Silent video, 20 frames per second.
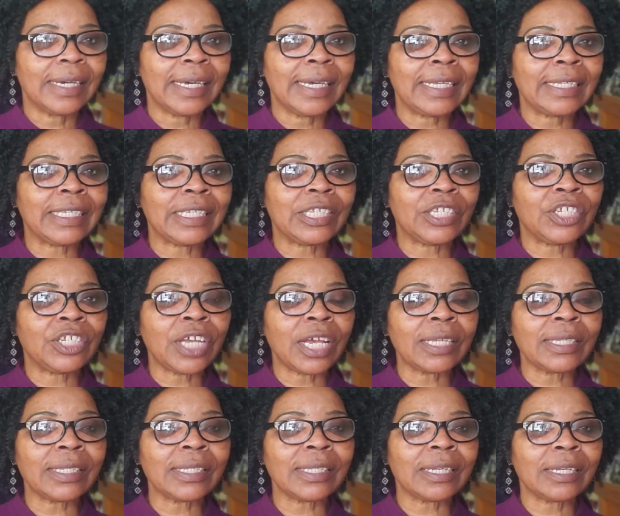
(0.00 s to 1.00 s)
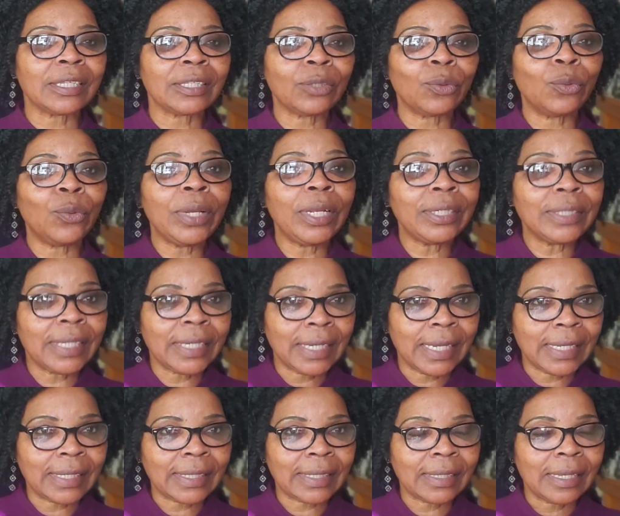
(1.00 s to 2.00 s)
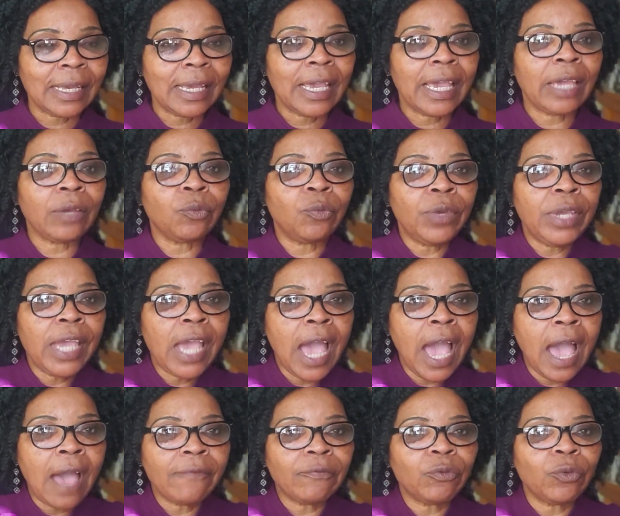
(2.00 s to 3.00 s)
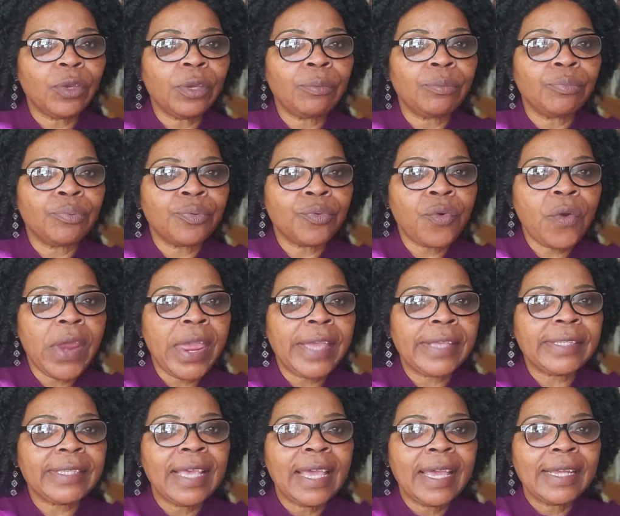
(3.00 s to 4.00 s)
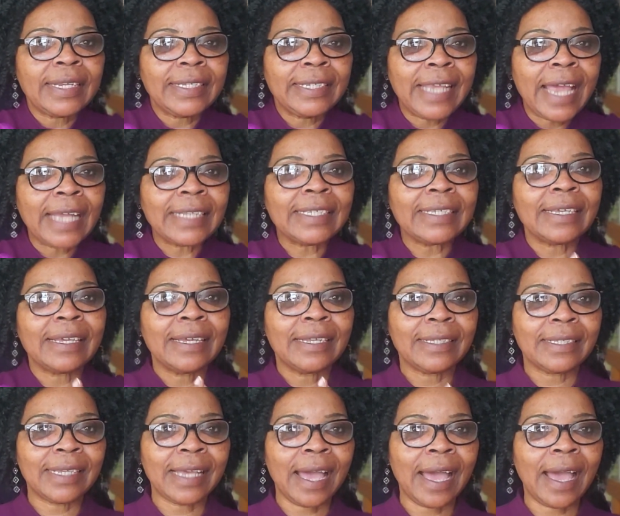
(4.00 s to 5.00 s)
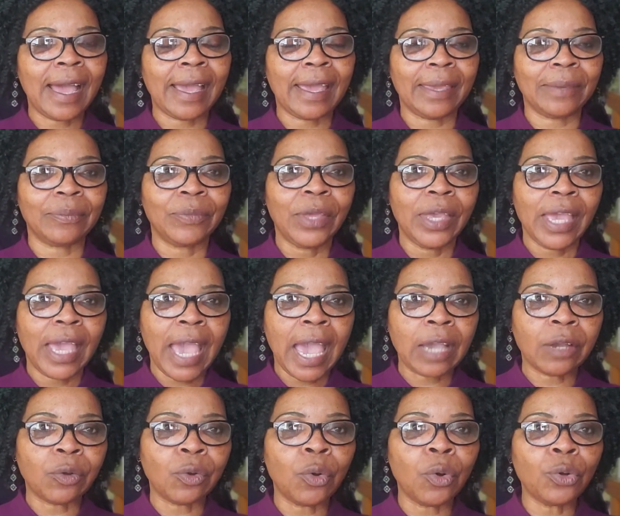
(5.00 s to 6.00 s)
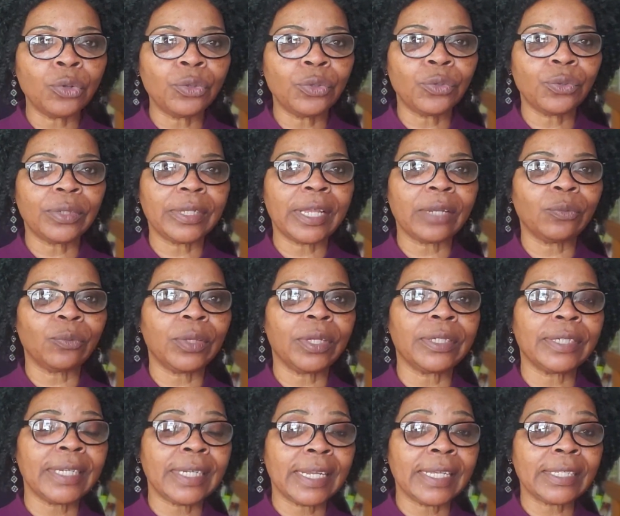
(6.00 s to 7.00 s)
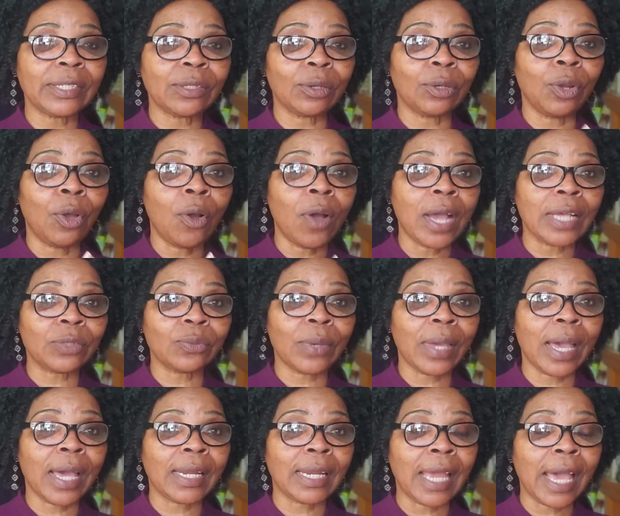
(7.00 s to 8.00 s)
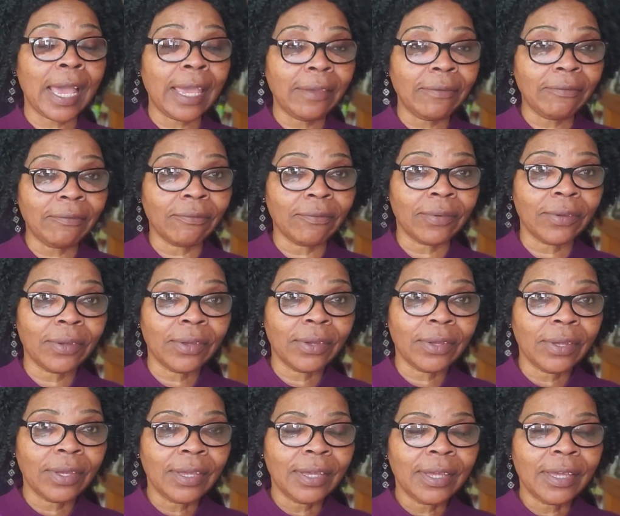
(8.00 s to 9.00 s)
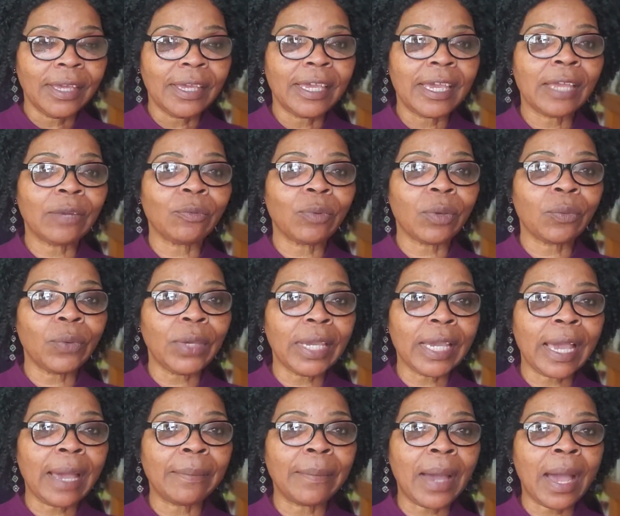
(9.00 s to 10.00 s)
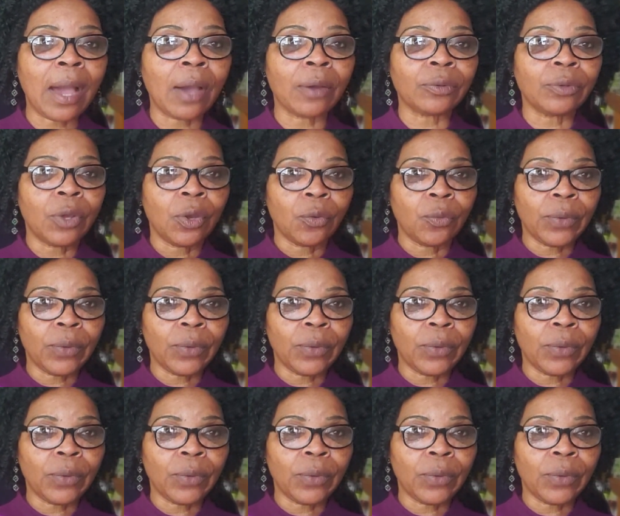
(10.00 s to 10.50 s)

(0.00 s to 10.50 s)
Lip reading: is just the wilderness. And we have to embrace that time and go through that wilderness so long as we're alive. And when we come out